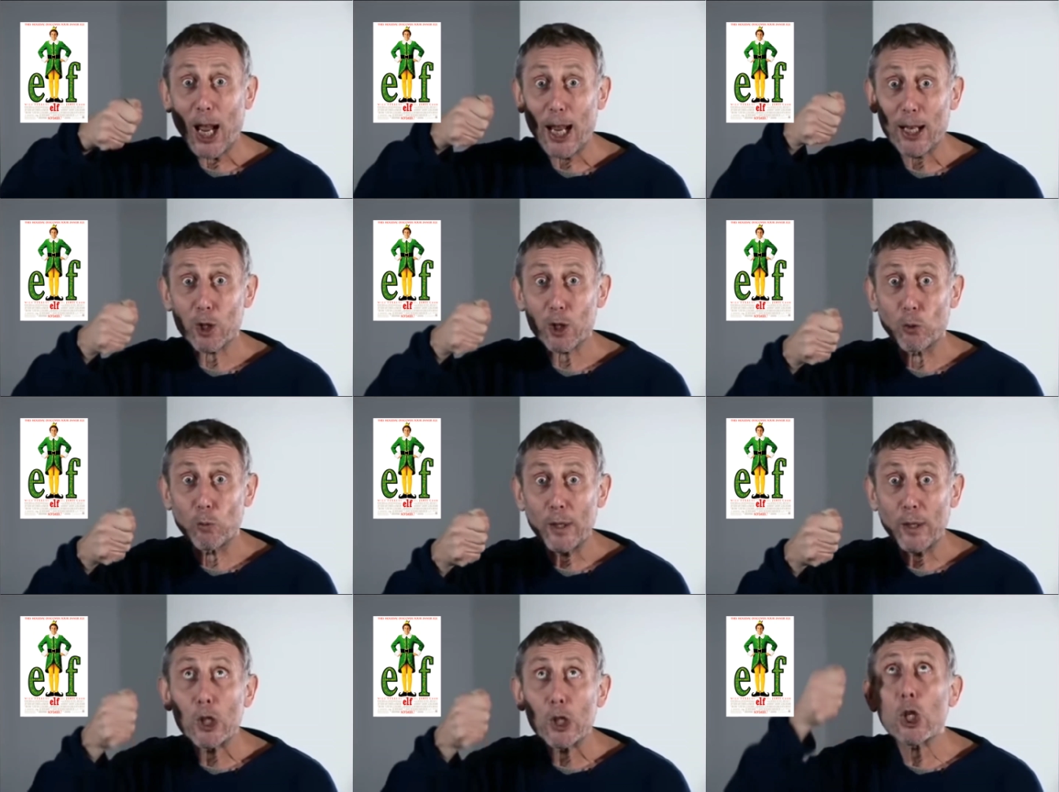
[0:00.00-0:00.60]
I
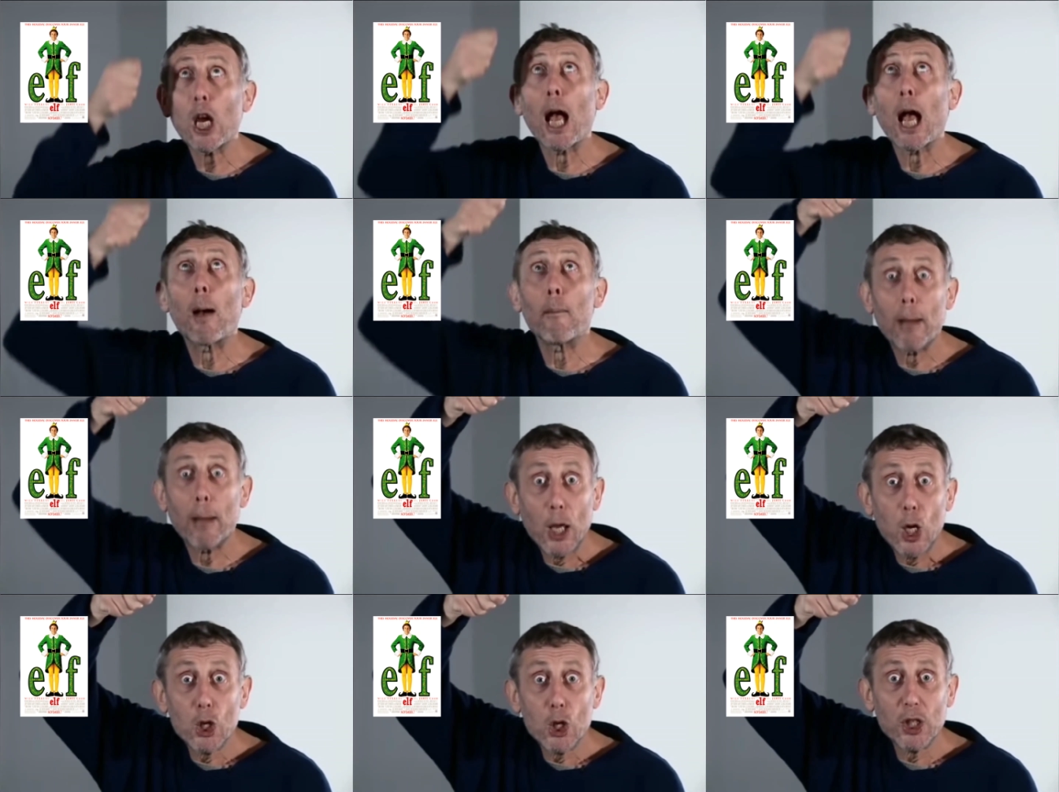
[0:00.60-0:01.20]
had to reach
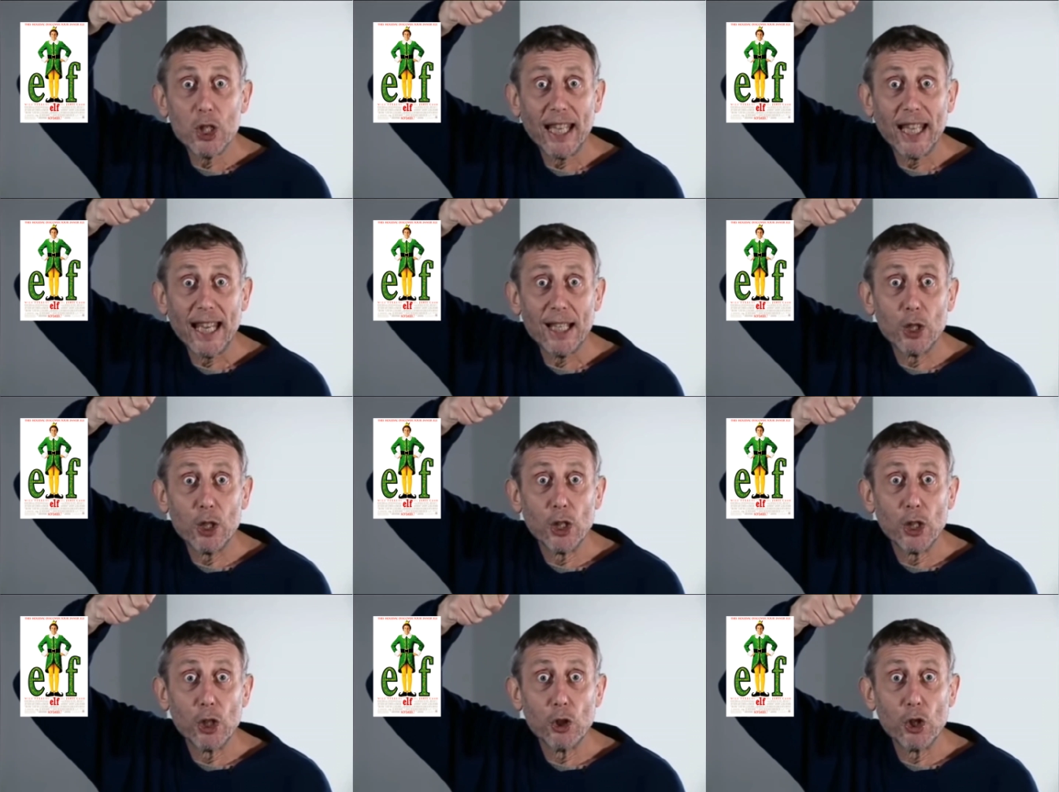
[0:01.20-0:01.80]
up to
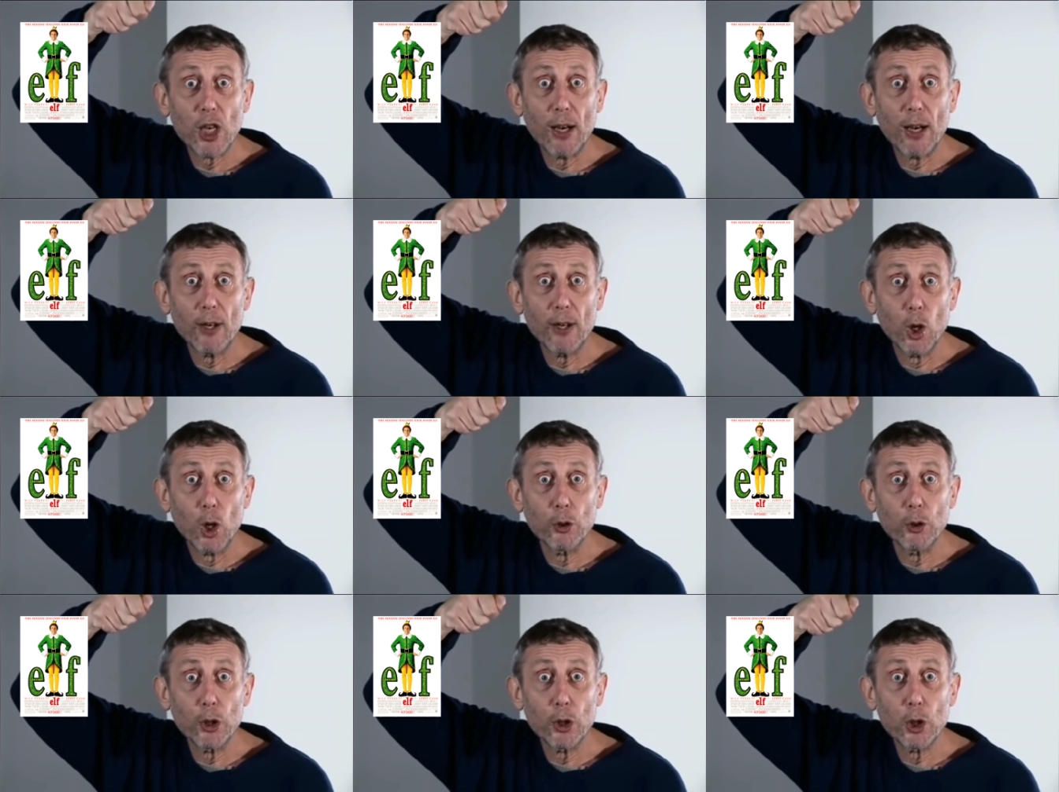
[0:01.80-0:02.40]
get to the
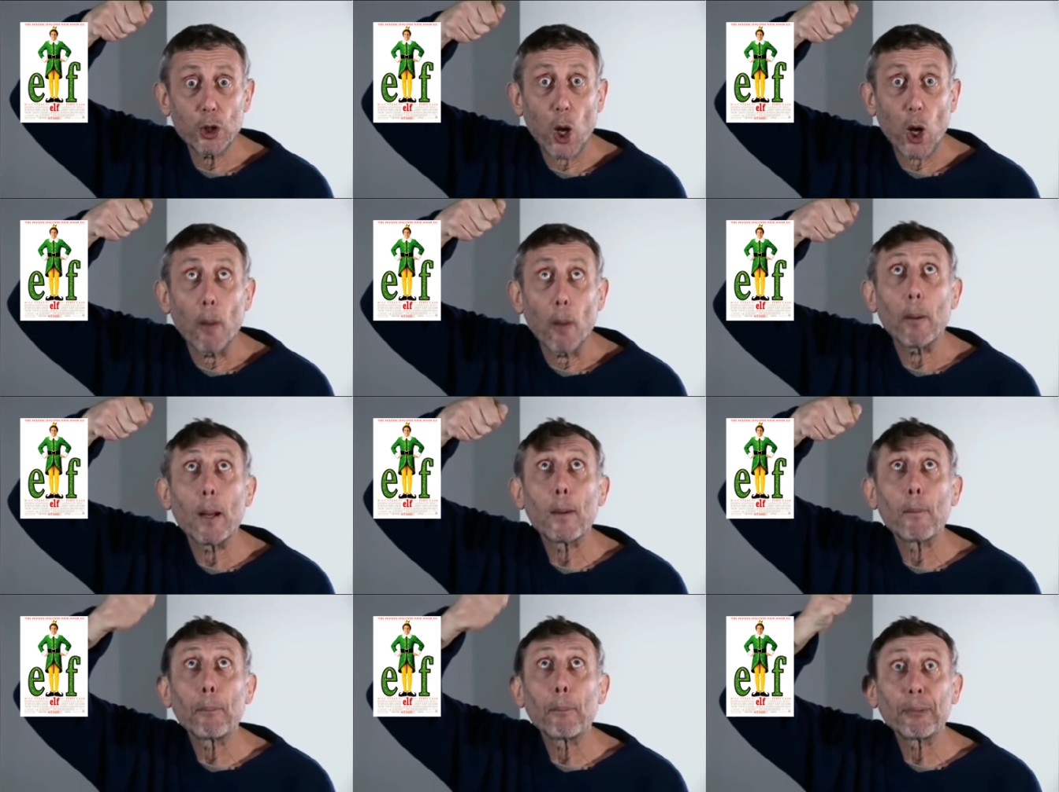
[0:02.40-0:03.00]
cherry on the
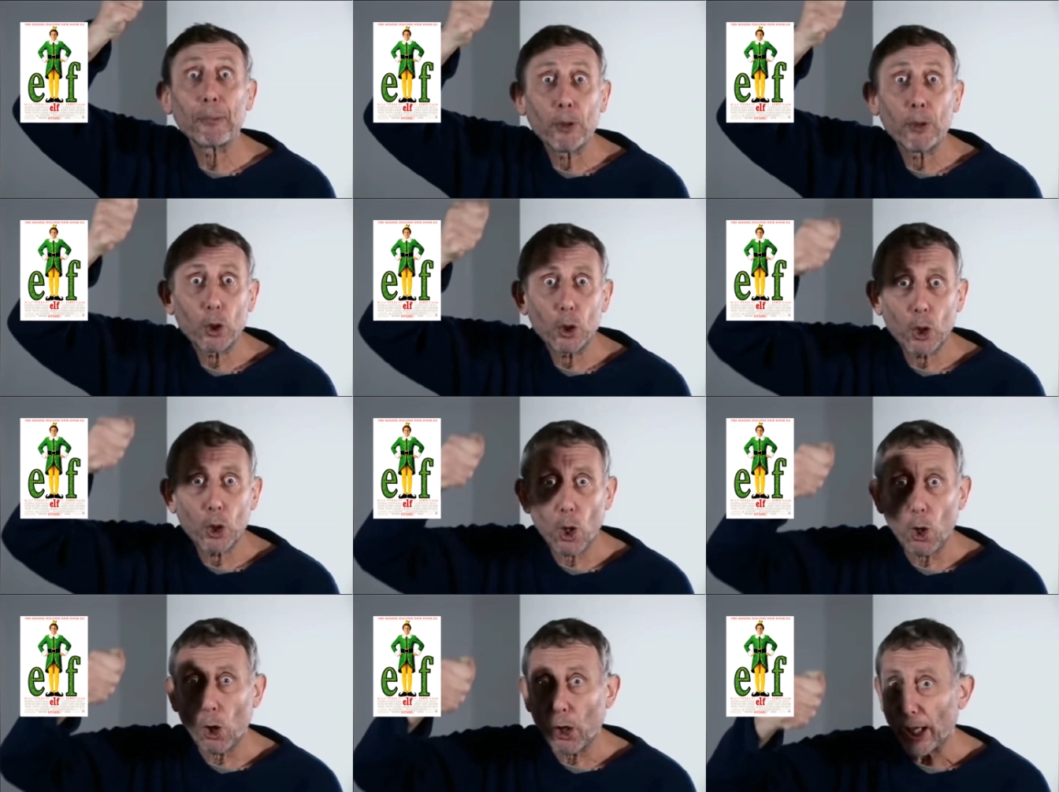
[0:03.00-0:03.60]
top.
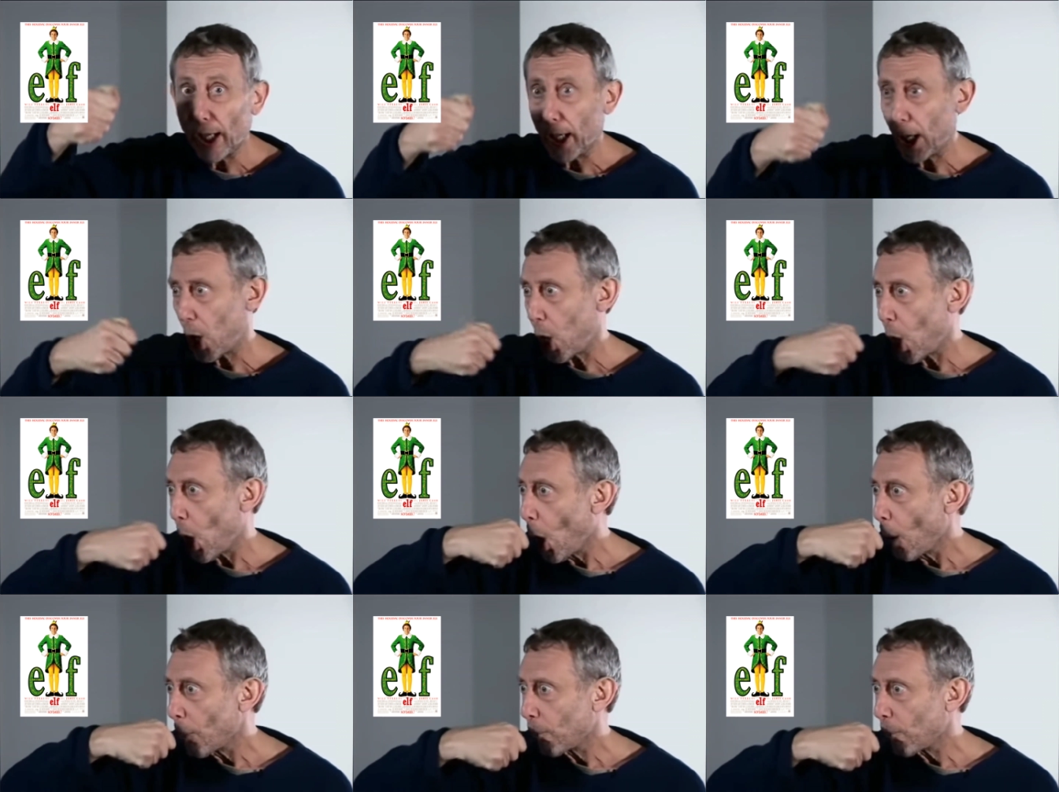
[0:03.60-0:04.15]
Got it.